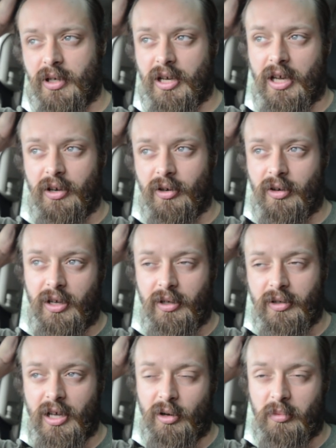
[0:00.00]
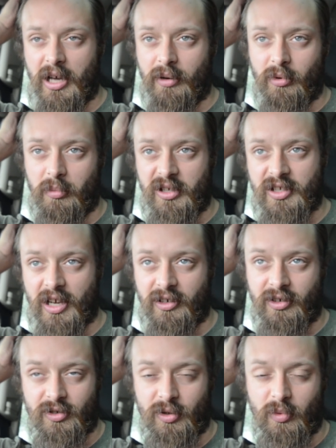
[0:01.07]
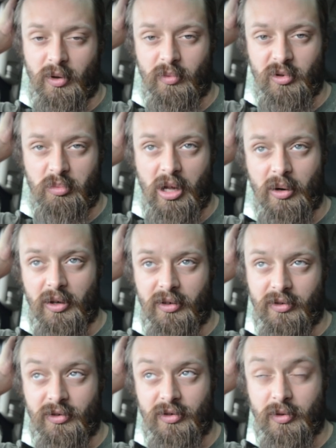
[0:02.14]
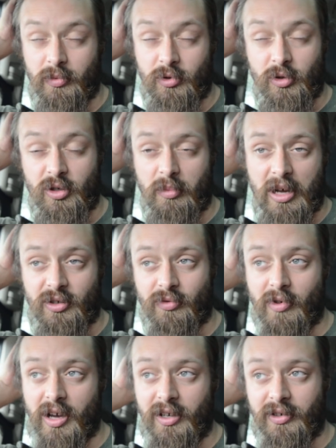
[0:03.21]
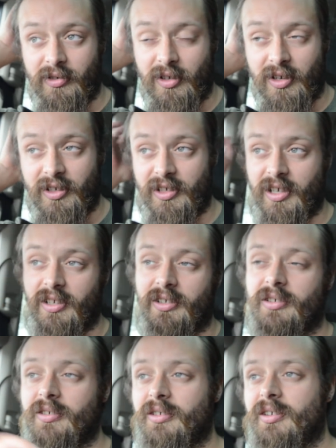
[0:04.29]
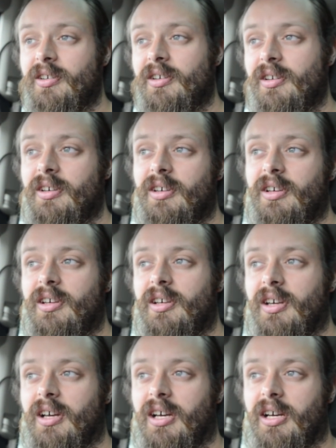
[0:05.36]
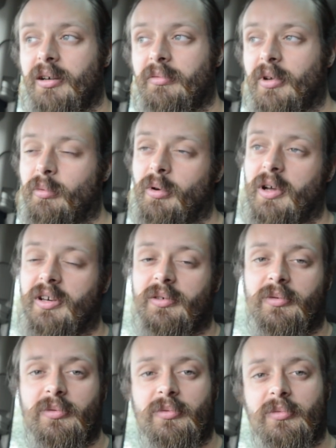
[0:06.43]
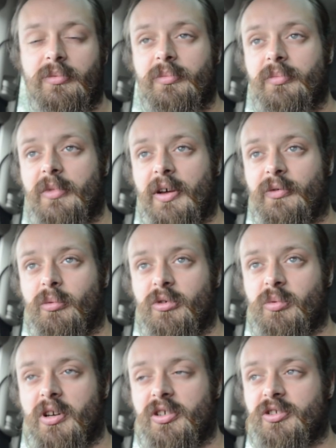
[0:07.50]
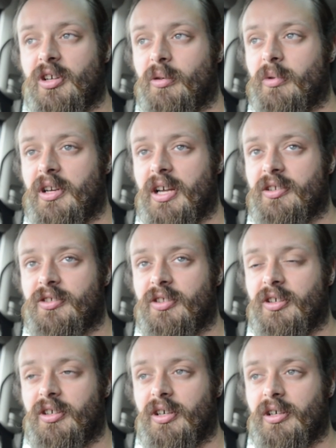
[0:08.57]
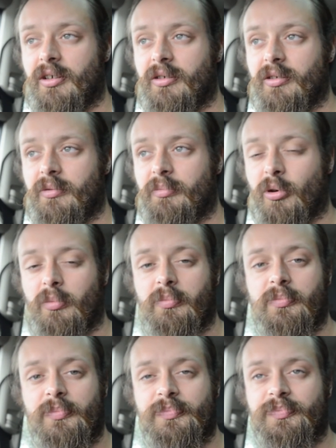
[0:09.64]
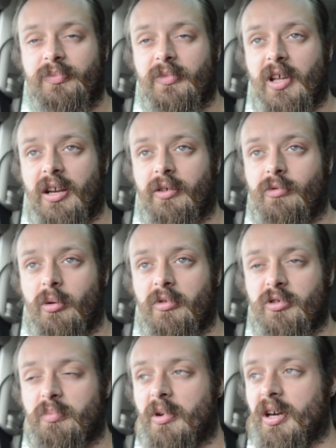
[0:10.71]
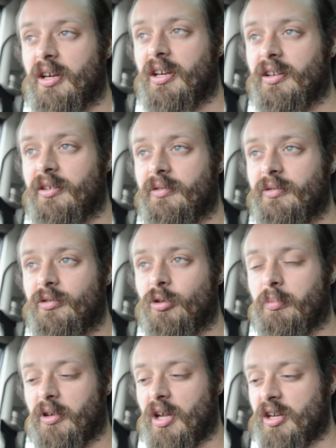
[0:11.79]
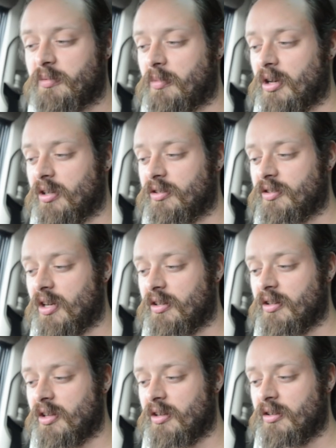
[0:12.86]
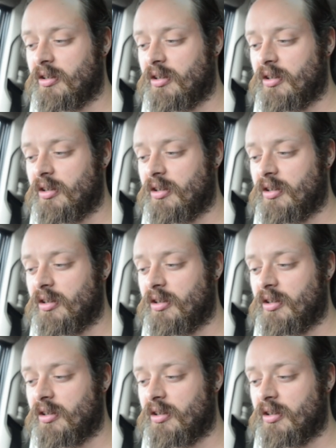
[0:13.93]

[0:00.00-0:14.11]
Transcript: And he helped me out with my tent because the wind was blowing, because it was just about to rain, and it did. Then we went, afterwards when it stopped, went down to the pub down in Robin Hood's Bay and had a couple of nice pints down there.